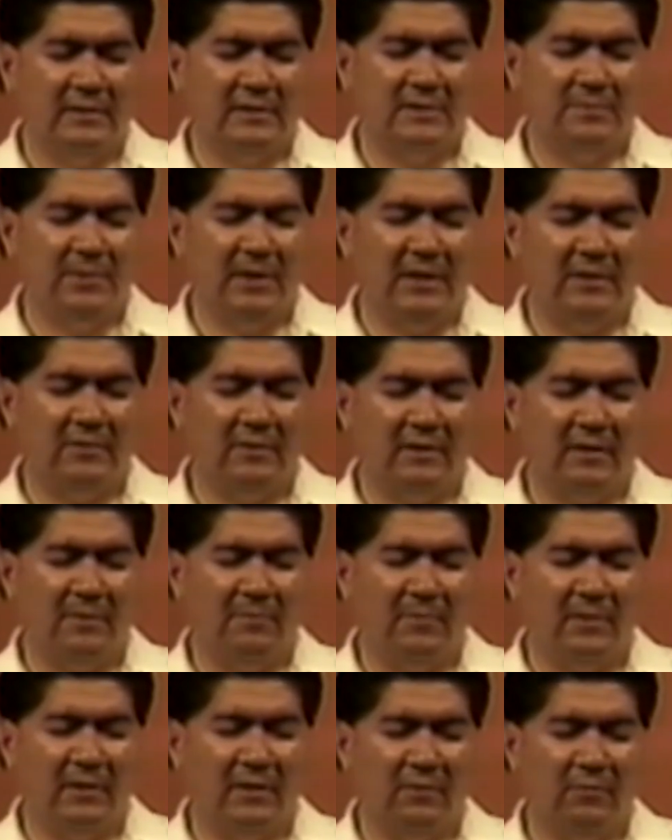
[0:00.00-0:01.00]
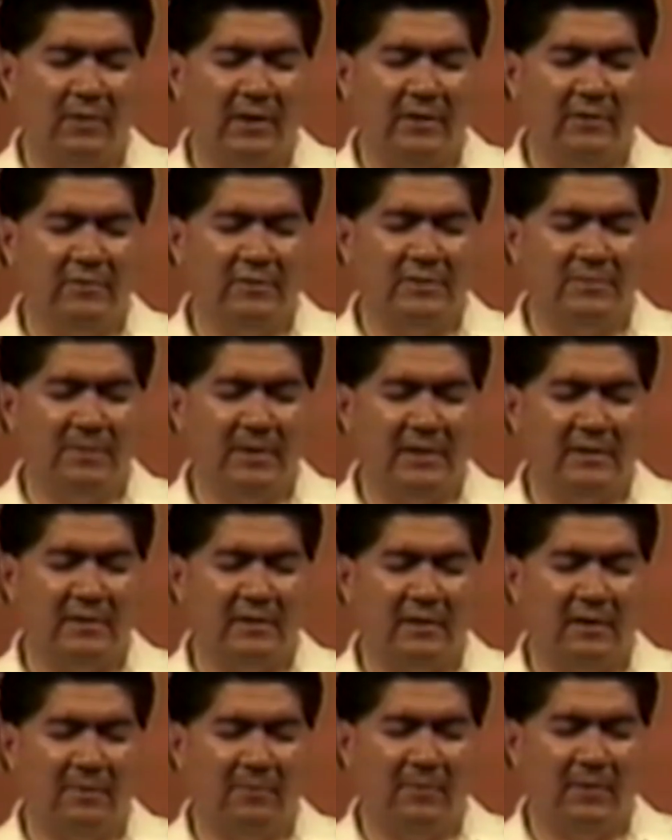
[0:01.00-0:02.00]
speak to them the way you speak to
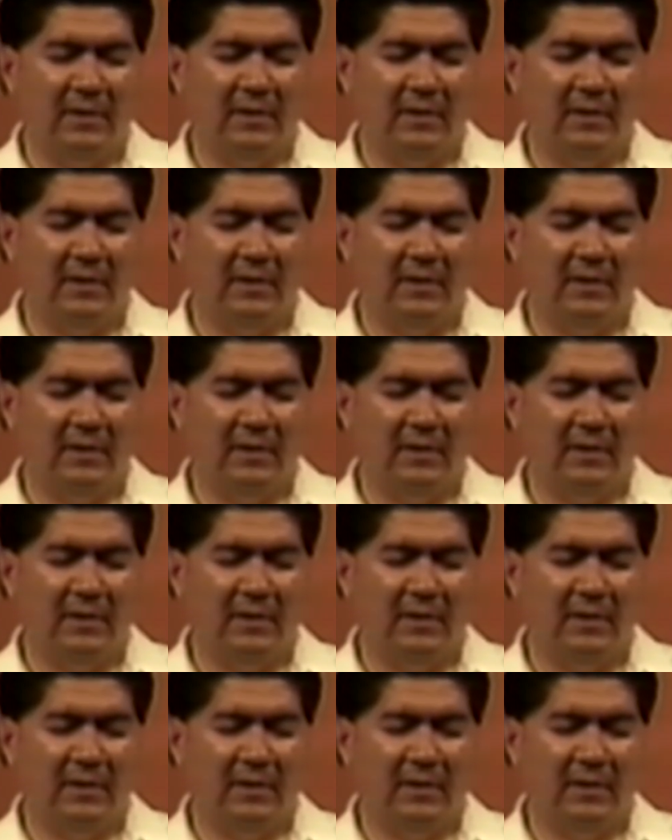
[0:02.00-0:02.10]
them.